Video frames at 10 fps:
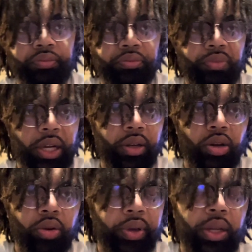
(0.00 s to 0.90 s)
this is
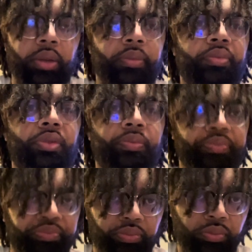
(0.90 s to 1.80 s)
more of
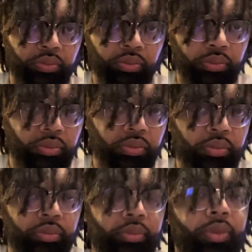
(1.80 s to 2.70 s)
apple brandy
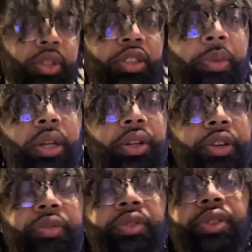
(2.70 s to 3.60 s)
on
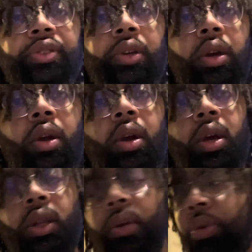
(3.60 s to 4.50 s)
the rocks with a
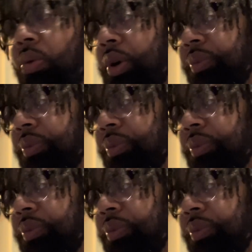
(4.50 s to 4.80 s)
twist.